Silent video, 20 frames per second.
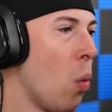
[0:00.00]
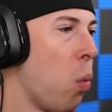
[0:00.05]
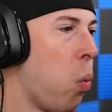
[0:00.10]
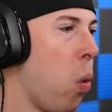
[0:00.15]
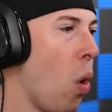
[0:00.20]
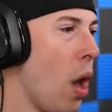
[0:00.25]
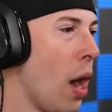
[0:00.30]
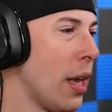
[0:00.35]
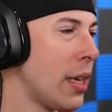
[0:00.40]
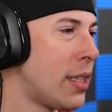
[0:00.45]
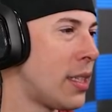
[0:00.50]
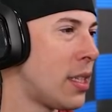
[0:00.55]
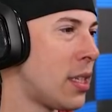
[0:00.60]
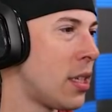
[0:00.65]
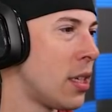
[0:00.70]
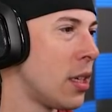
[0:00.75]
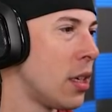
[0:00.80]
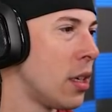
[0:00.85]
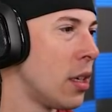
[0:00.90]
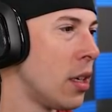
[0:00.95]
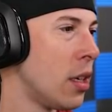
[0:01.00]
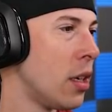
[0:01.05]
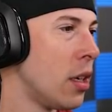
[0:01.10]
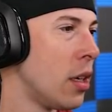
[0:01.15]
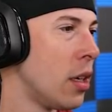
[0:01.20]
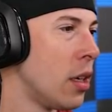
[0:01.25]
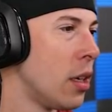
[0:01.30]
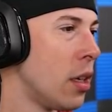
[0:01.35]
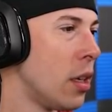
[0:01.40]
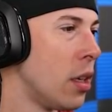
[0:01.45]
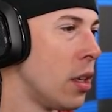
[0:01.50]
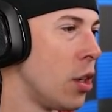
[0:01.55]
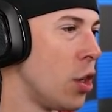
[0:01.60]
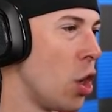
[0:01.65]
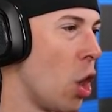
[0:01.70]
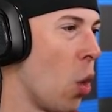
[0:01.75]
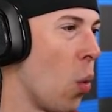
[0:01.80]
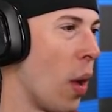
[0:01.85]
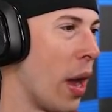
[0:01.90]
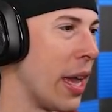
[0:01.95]
What?
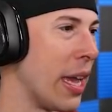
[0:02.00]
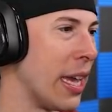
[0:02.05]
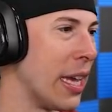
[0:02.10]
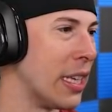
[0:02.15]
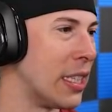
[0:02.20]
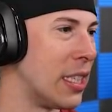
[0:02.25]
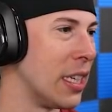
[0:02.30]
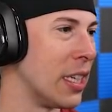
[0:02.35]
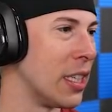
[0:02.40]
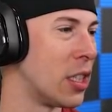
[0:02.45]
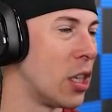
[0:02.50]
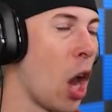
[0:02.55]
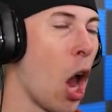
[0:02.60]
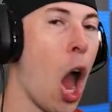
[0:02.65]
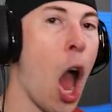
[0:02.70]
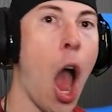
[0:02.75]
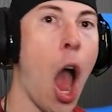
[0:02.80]
No way he hits this.